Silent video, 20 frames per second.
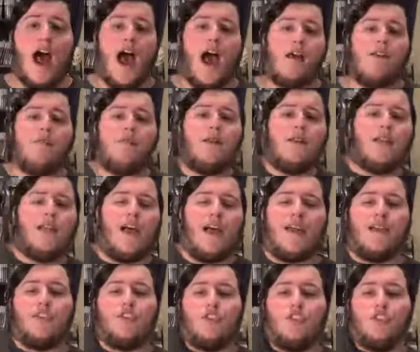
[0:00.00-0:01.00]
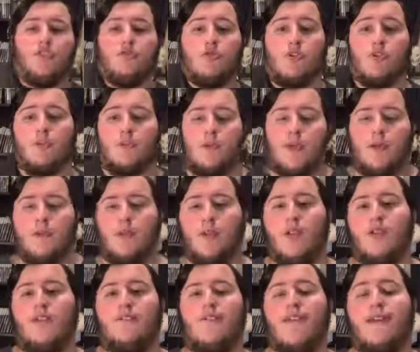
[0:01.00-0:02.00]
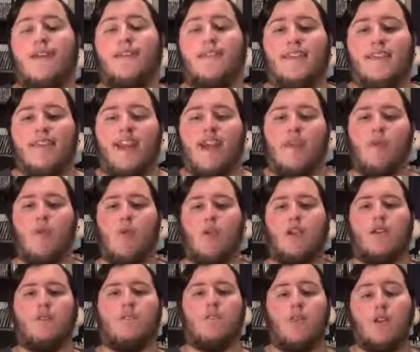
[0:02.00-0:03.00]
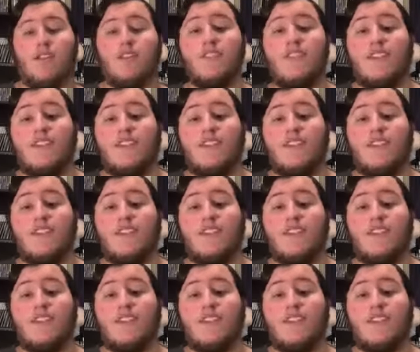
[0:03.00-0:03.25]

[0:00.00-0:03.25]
I'd be lying to you good people if I said I wanted Bullet